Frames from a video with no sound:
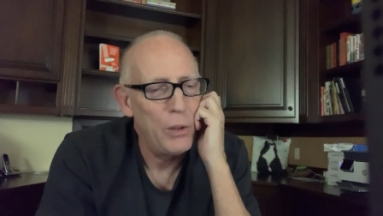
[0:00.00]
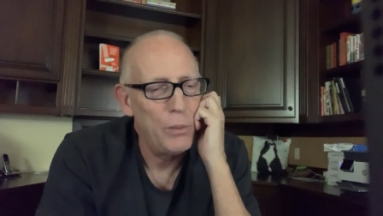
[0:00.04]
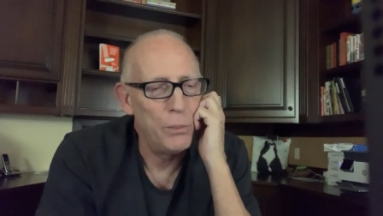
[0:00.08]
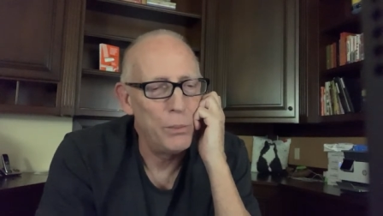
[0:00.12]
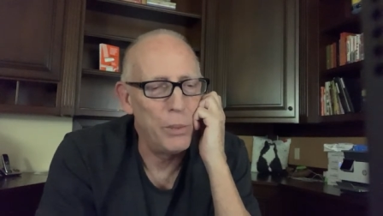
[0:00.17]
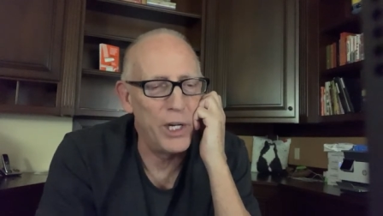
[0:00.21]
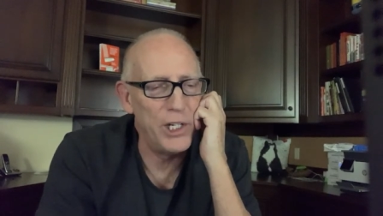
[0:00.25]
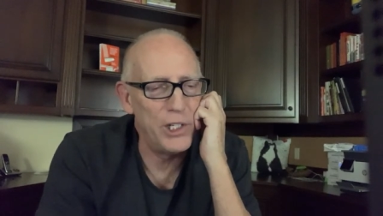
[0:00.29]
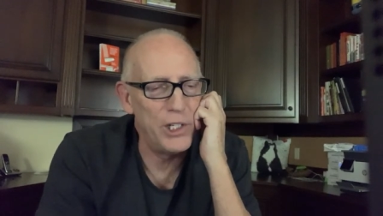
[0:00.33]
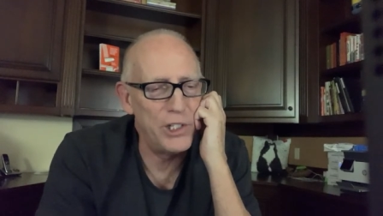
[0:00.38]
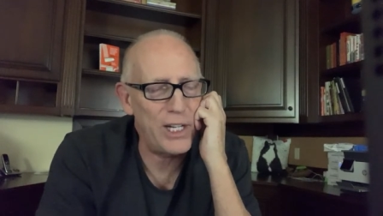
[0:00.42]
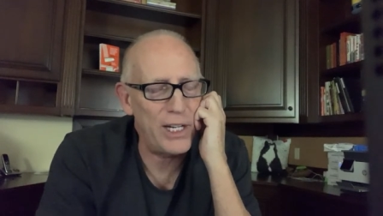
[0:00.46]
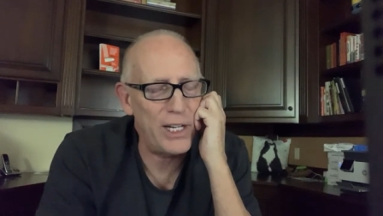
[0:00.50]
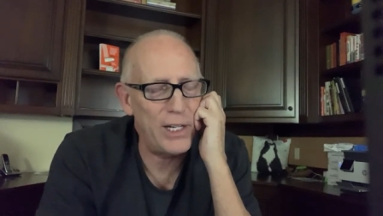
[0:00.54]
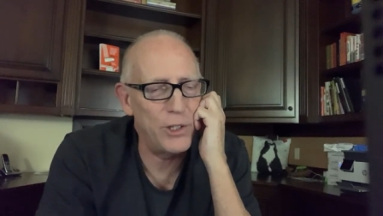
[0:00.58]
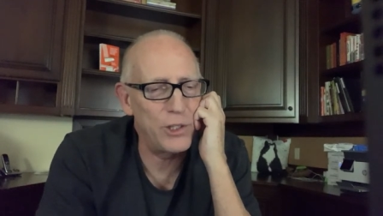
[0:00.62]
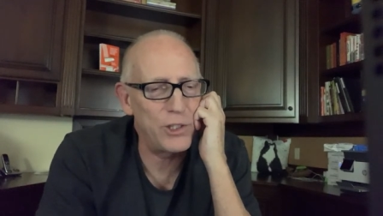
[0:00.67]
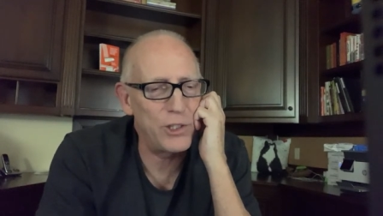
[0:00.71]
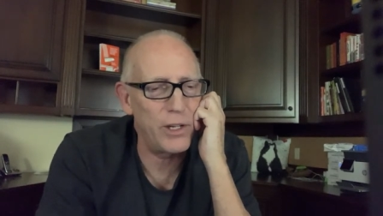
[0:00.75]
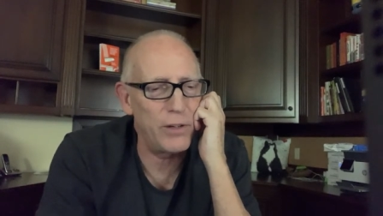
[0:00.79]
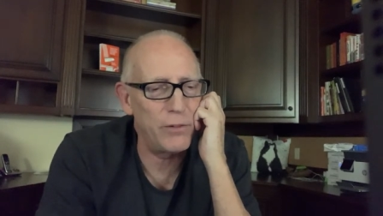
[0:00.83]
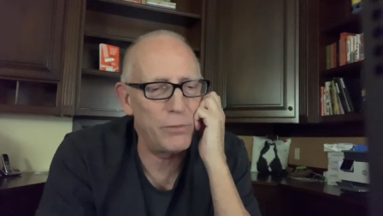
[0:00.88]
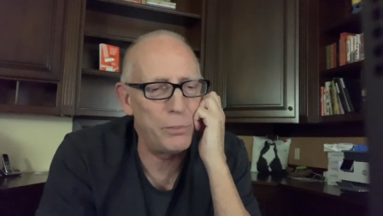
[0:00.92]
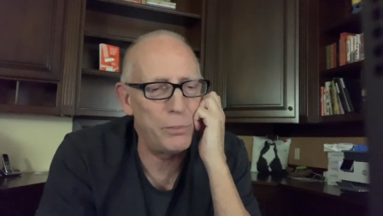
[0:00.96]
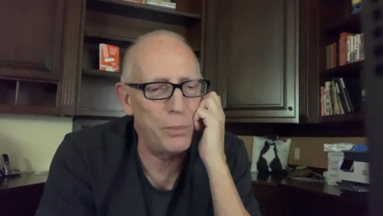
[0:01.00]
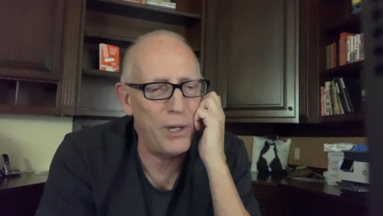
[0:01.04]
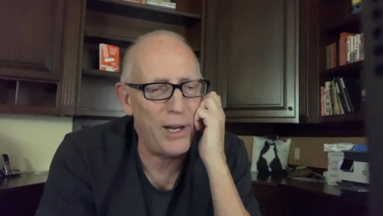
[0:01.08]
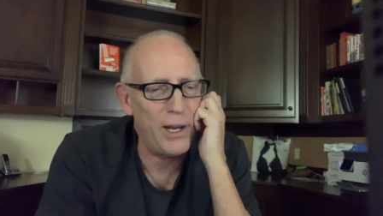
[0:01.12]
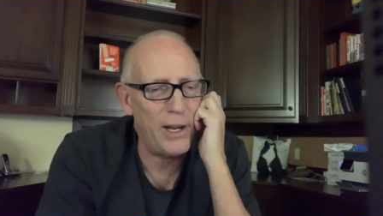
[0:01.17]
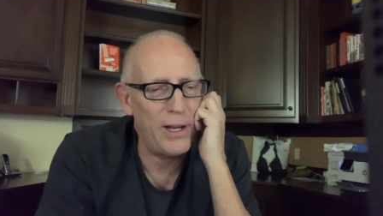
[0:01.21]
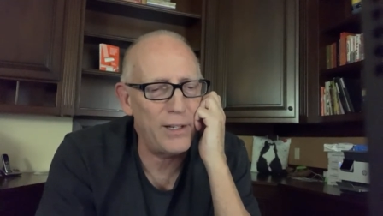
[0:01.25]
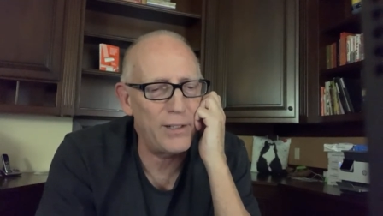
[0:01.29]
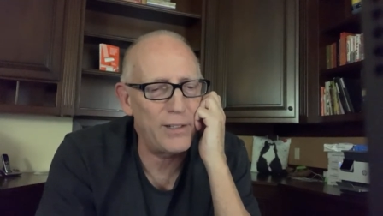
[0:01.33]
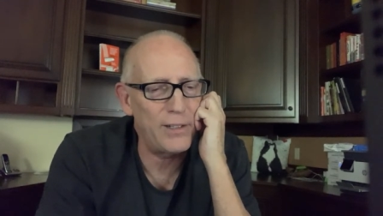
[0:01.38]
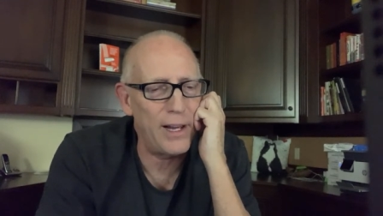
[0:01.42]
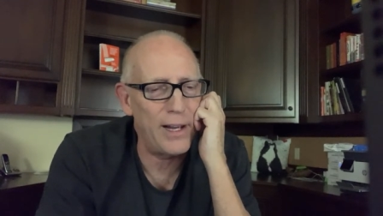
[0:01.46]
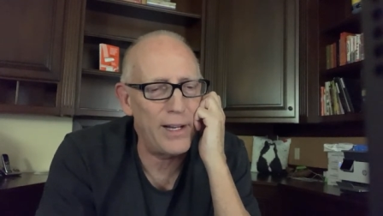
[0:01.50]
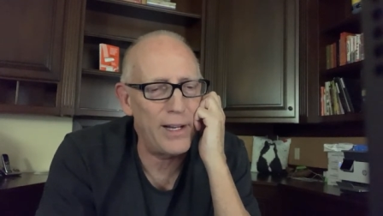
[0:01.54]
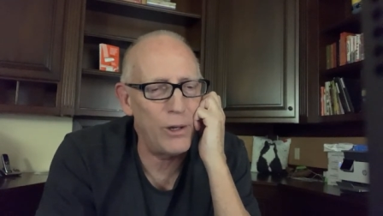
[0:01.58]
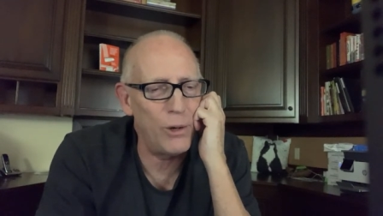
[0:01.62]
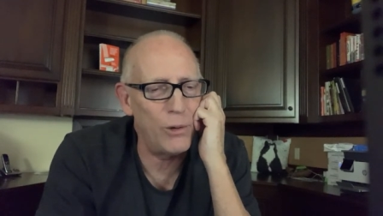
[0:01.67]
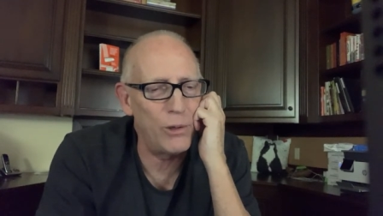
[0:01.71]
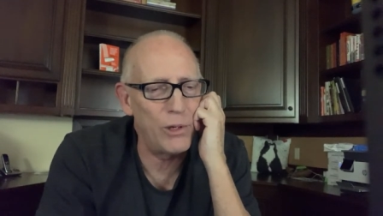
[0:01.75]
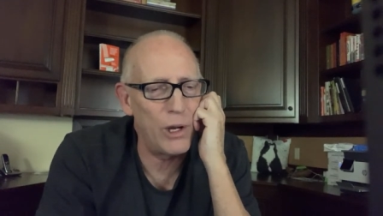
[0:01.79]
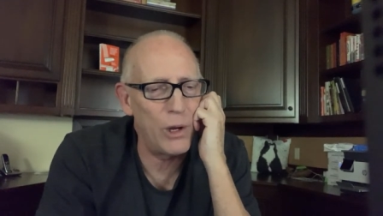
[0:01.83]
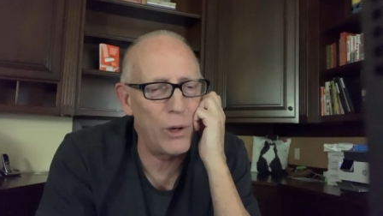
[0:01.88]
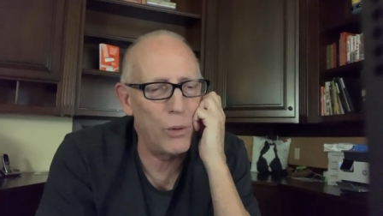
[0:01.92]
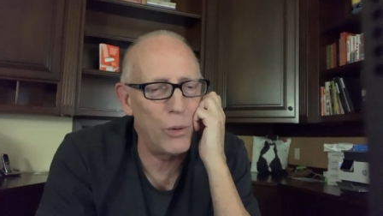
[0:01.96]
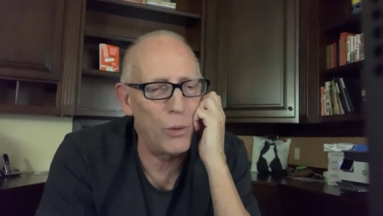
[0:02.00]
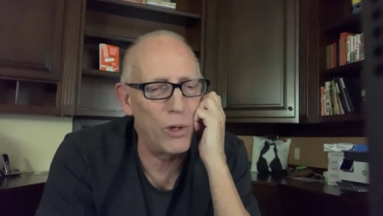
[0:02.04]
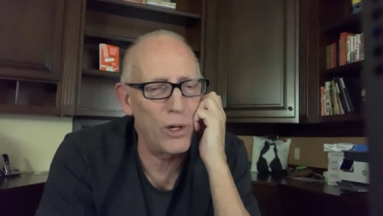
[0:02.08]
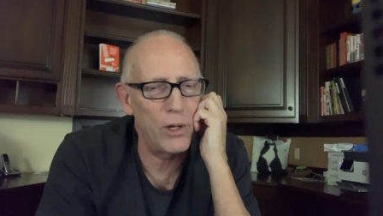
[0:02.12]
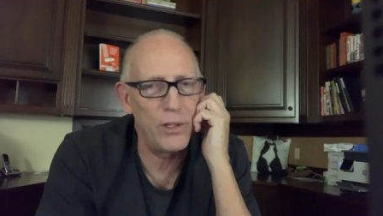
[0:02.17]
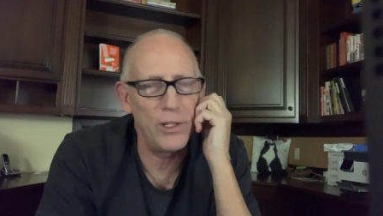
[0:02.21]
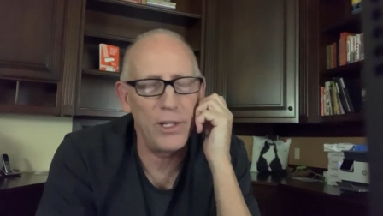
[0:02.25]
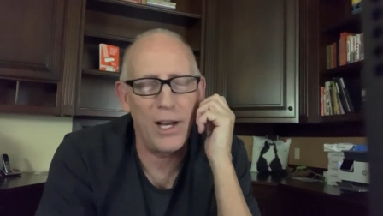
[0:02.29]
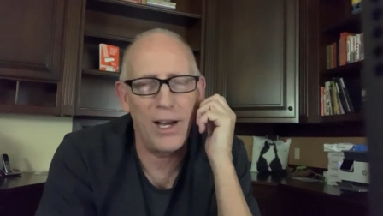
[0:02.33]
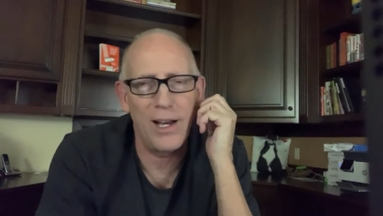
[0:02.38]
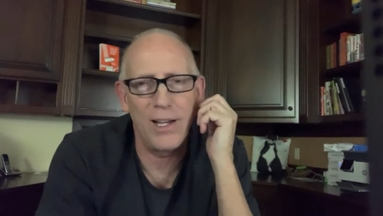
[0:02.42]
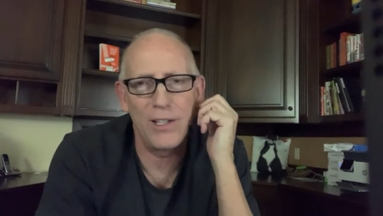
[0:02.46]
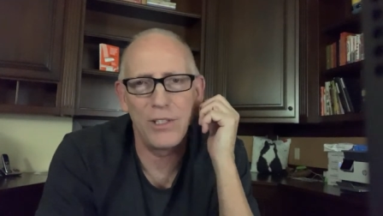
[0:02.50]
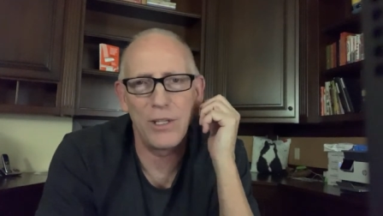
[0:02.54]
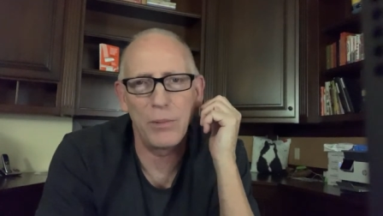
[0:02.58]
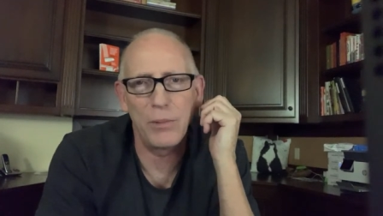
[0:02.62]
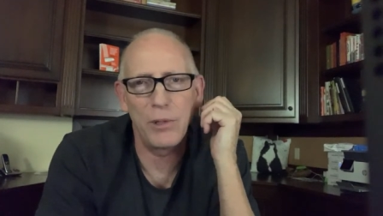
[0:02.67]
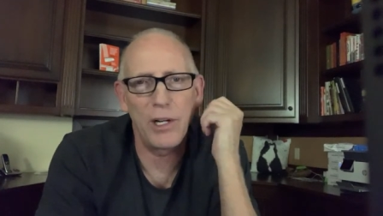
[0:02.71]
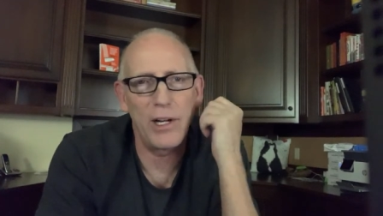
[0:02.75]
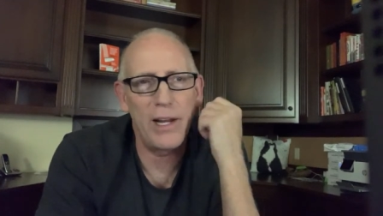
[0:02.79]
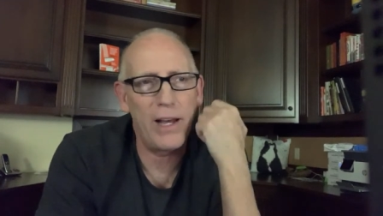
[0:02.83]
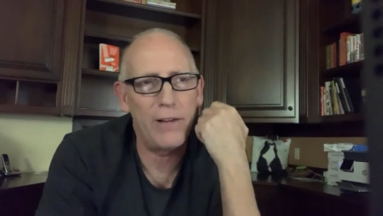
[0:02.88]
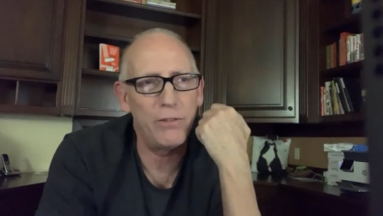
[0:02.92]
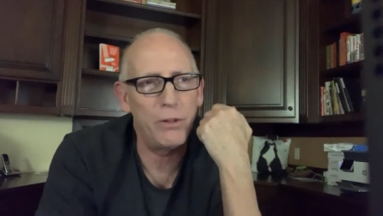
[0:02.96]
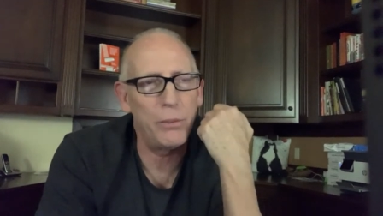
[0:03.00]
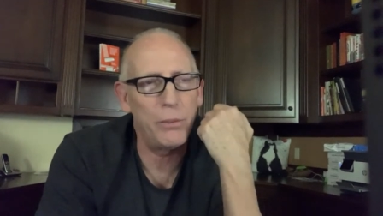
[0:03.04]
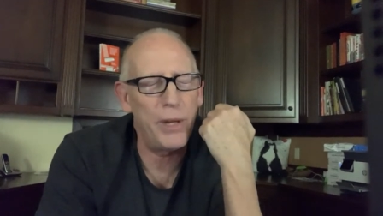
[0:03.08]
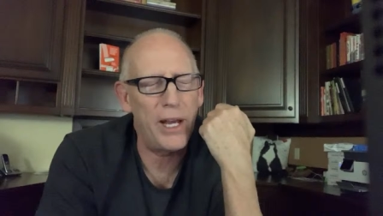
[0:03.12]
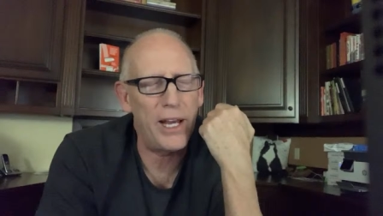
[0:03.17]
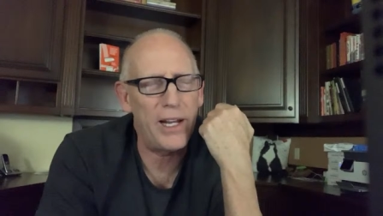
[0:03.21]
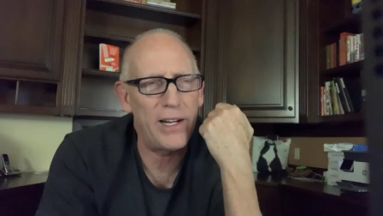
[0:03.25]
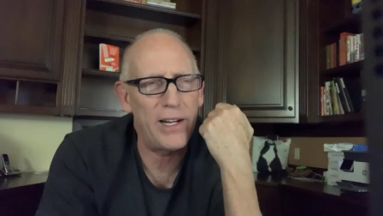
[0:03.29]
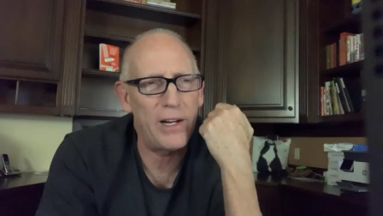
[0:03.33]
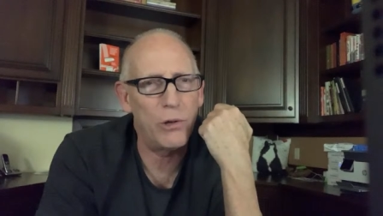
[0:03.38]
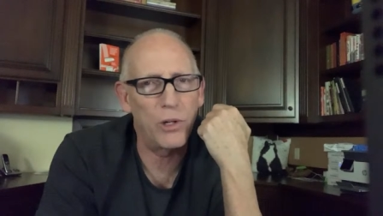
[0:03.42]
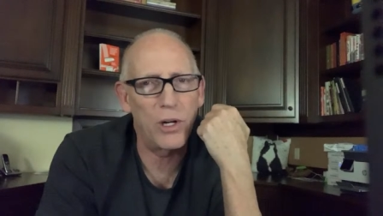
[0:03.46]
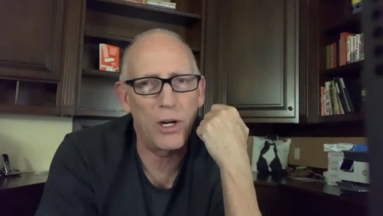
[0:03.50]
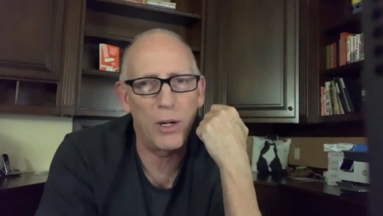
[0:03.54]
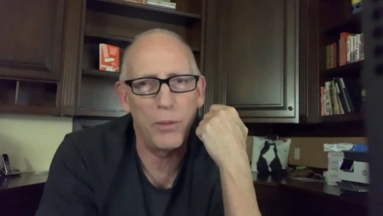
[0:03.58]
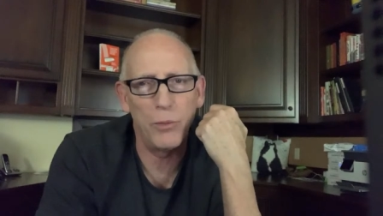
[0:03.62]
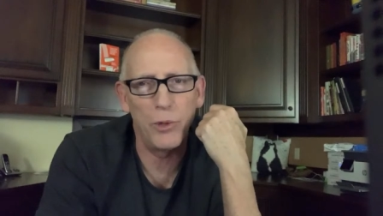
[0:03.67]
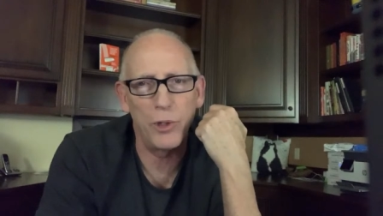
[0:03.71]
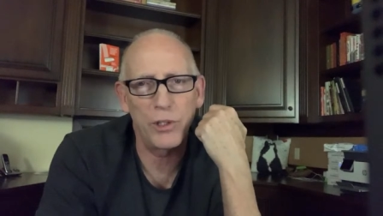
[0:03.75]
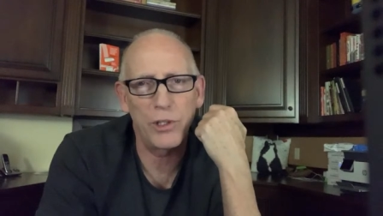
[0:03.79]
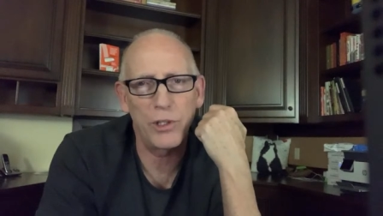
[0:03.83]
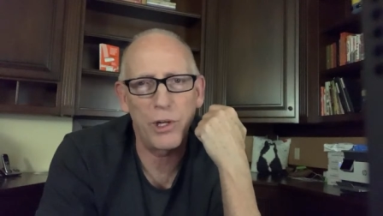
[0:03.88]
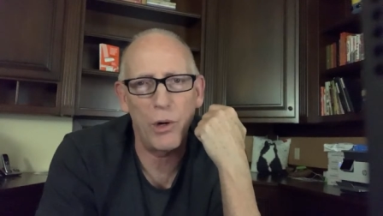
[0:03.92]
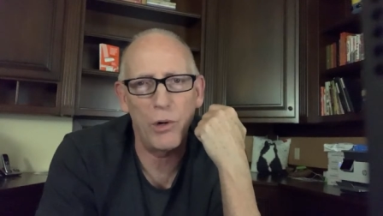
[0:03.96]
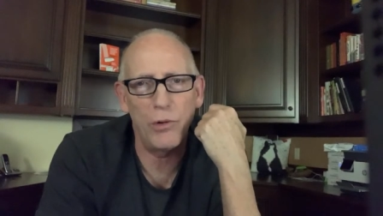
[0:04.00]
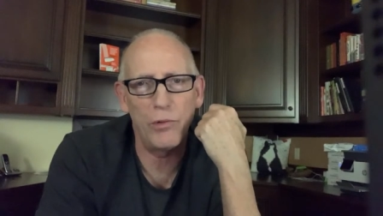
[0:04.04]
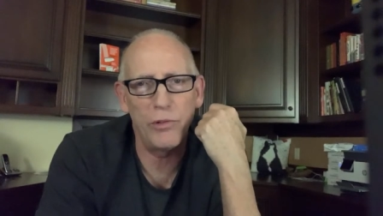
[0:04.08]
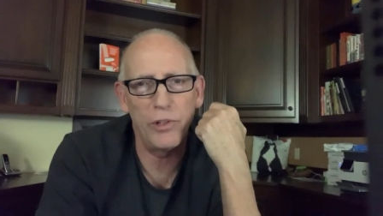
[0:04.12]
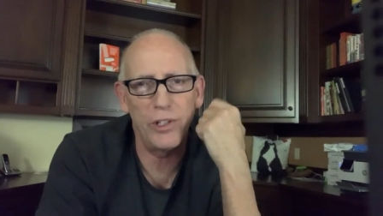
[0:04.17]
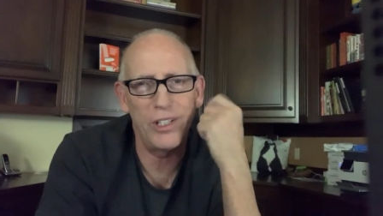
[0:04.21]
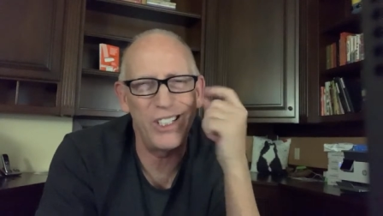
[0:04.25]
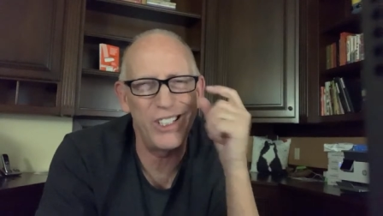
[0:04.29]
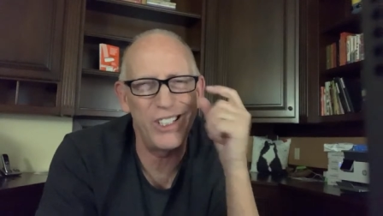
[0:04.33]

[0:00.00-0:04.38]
But you say to yourself, but I don't know what are the odds I'm going to have a bad outcome with COVID.